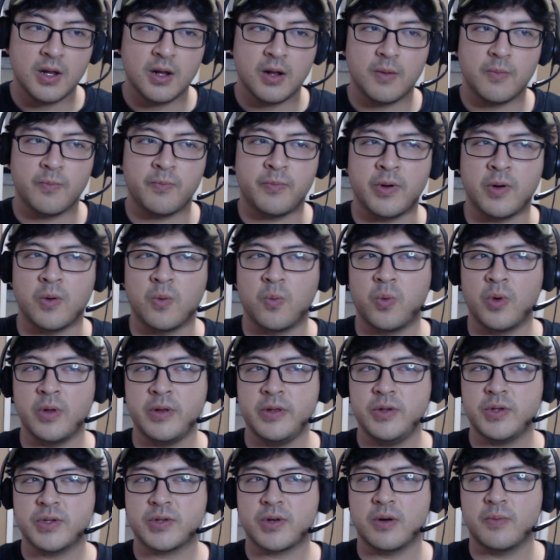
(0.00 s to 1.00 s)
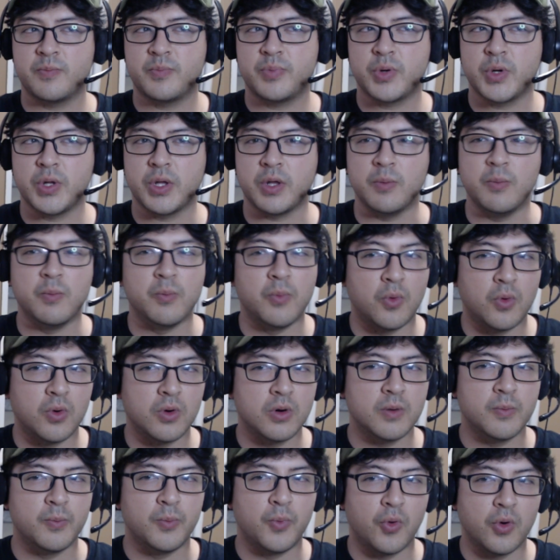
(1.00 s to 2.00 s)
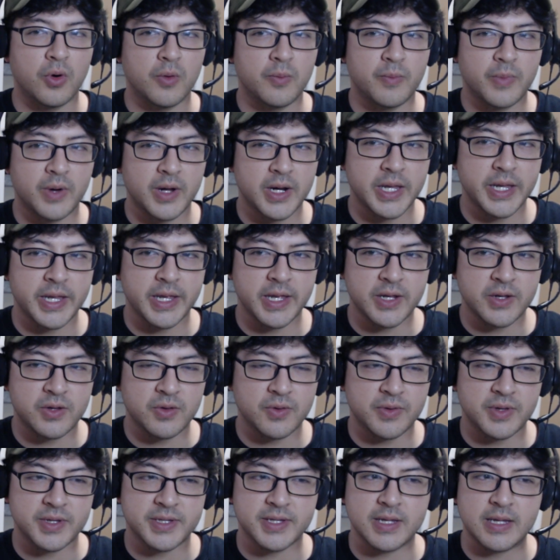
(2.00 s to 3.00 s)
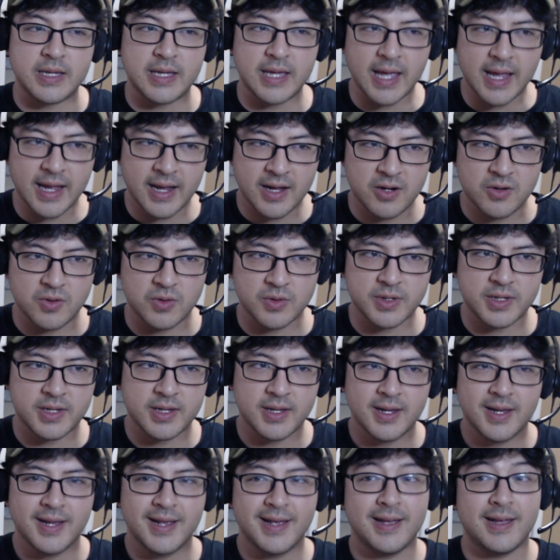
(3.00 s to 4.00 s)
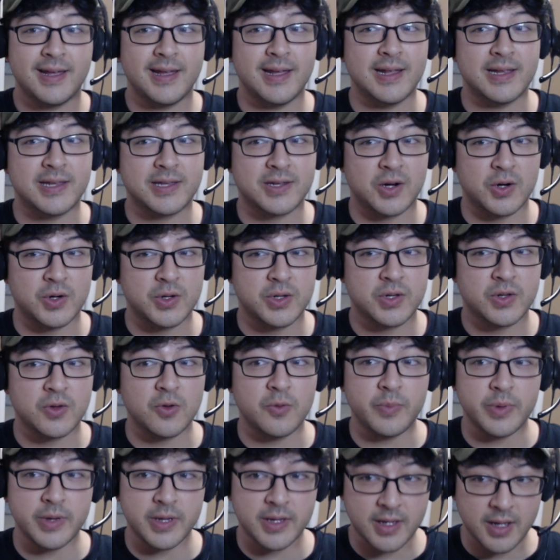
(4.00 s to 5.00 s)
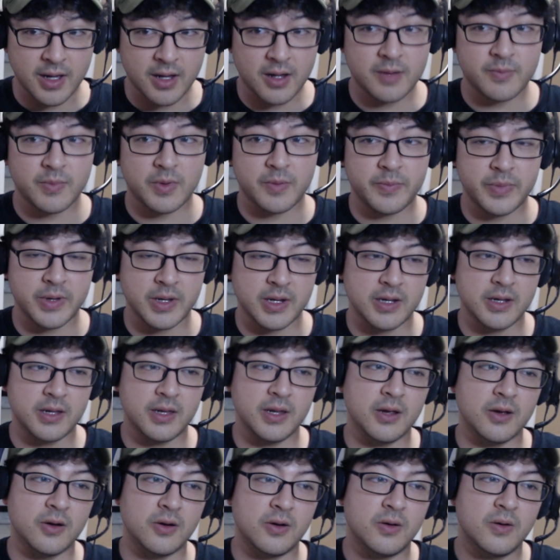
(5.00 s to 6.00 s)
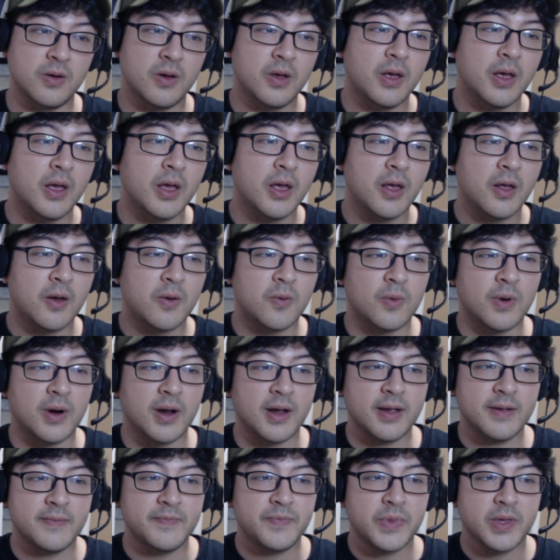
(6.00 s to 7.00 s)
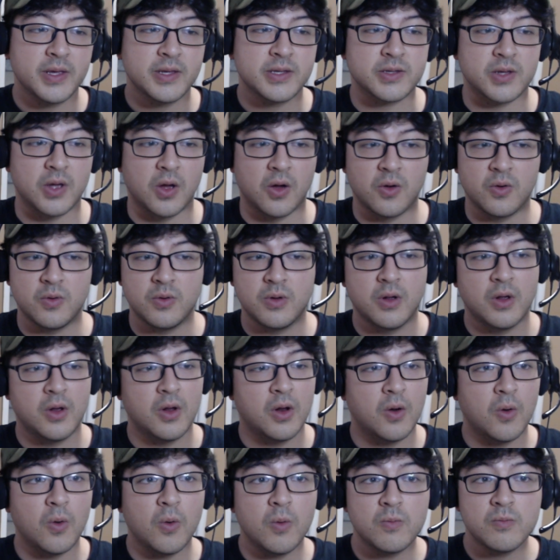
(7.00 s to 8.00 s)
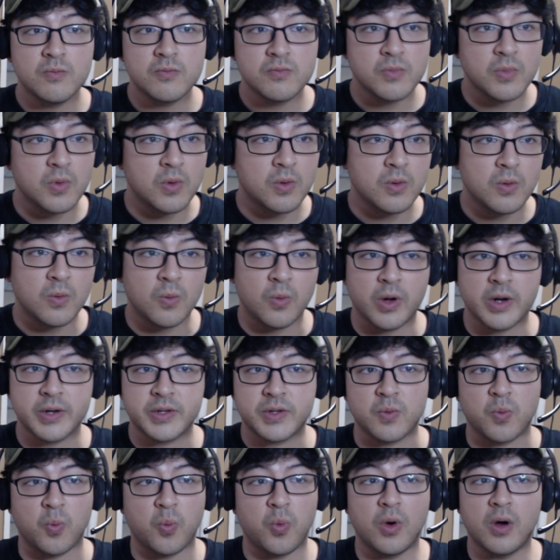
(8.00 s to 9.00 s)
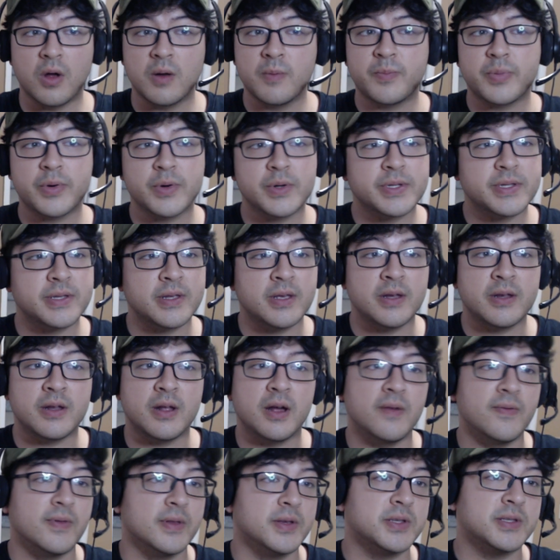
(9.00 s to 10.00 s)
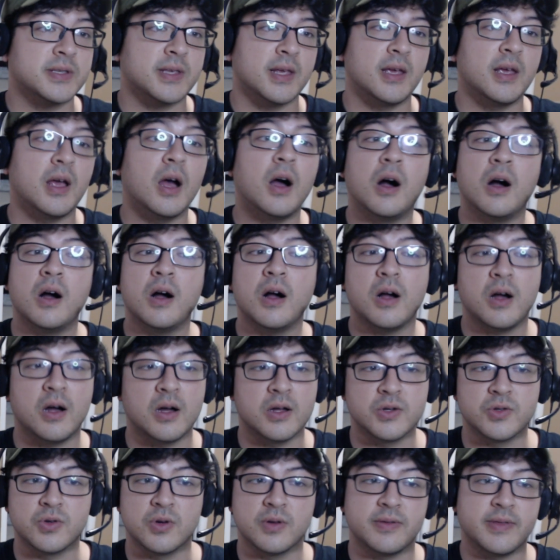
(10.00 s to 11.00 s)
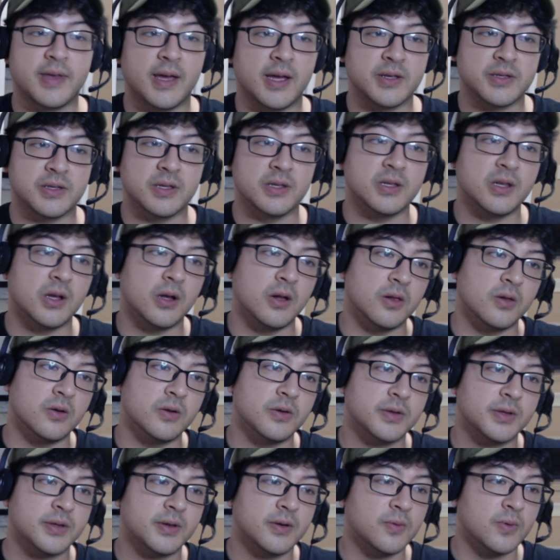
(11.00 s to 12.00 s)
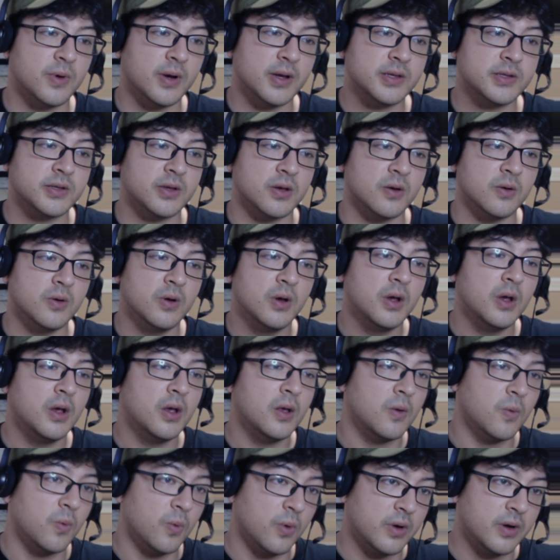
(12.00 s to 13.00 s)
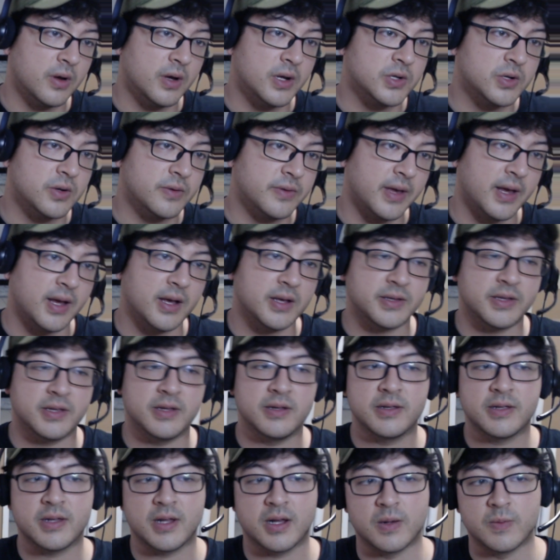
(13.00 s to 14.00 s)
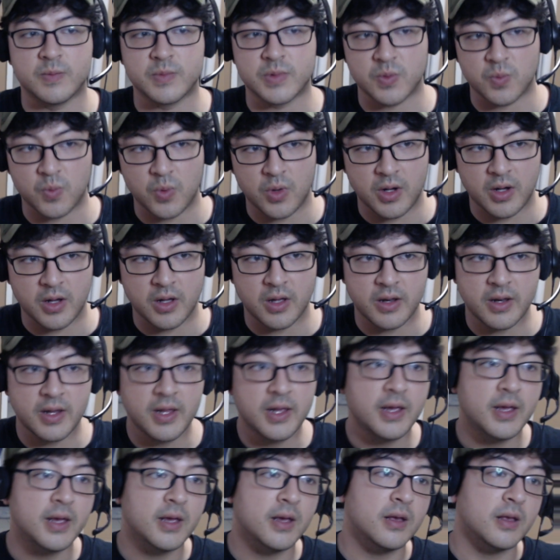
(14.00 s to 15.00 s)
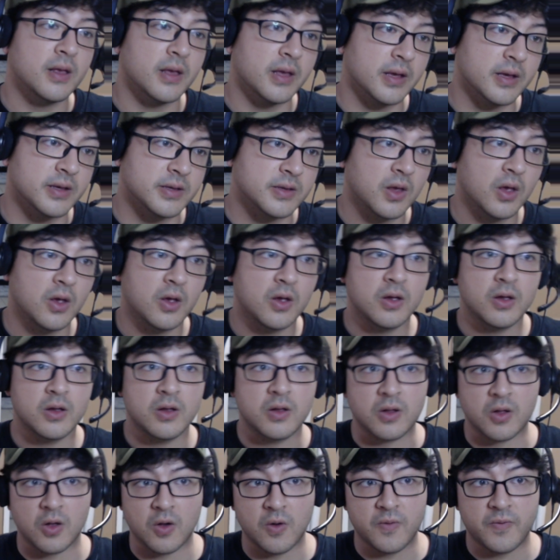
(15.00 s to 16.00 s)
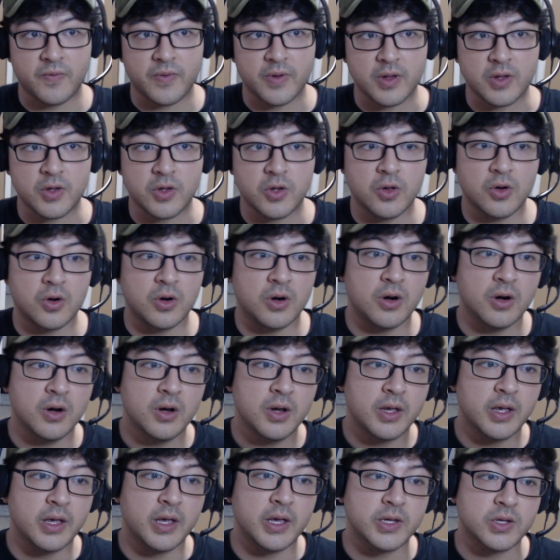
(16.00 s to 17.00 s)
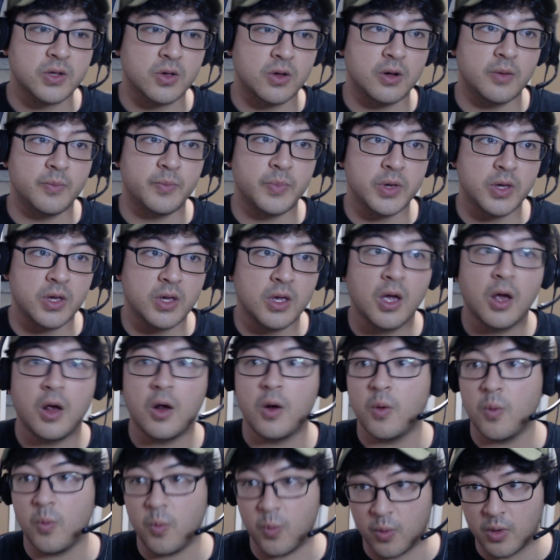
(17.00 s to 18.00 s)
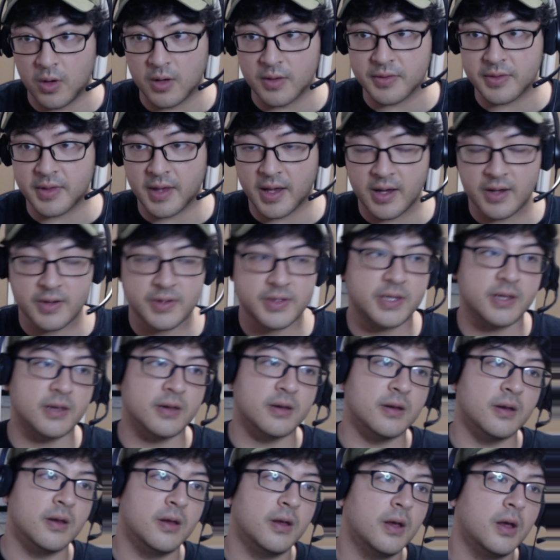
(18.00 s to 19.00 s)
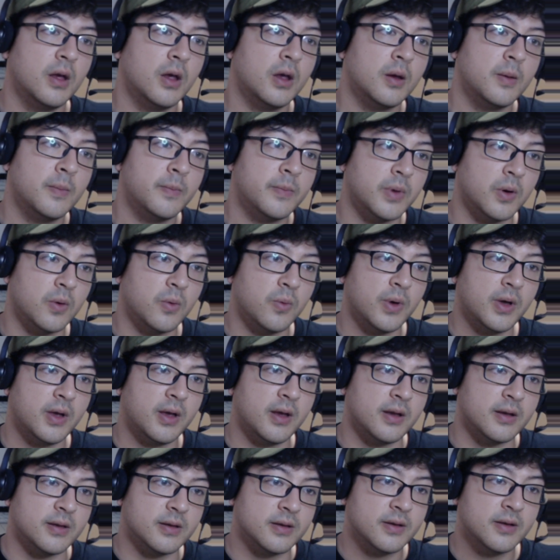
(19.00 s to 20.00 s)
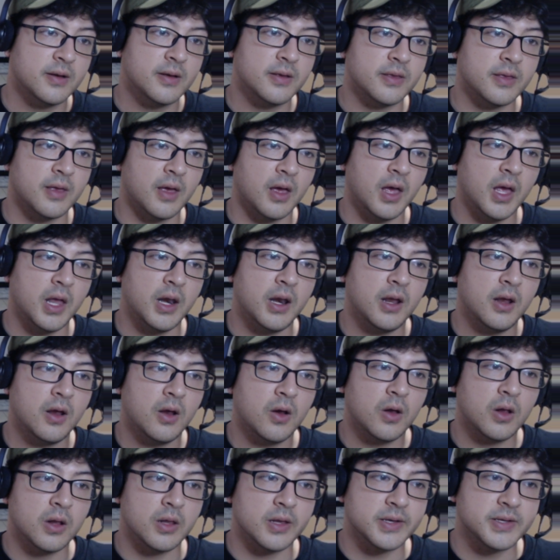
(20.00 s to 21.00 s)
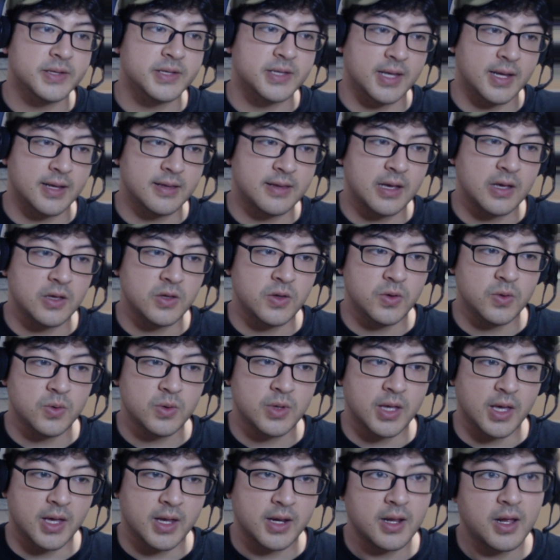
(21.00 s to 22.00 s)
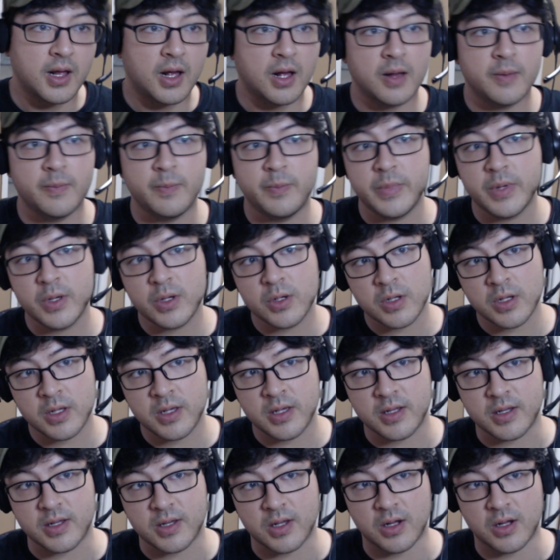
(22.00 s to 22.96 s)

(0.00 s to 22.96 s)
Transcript: but when you start putting more and more money into this account, it starts to become a big deal, right? So what's 1% of, let's say, $100,000, right? So 100,000 times 1 is, go figure, it's going to be 1,000. But wait, then let's say that you get $1 million,